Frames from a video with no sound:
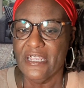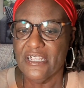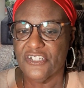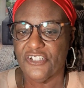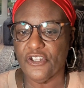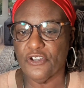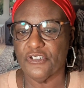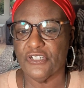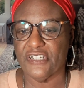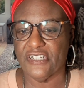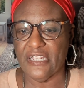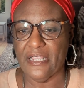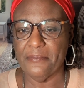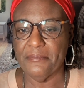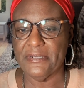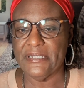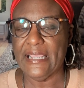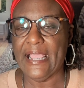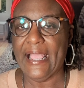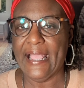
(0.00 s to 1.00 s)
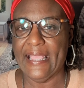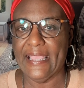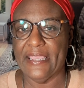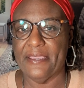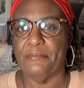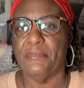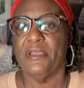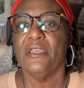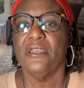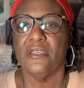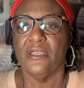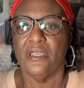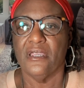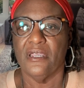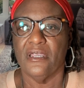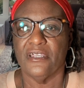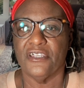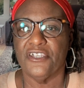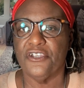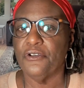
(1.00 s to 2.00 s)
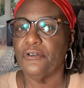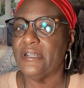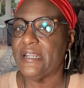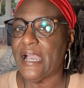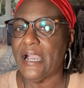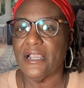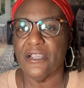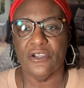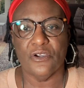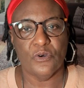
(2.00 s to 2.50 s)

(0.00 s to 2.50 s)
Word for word: So sometime you're not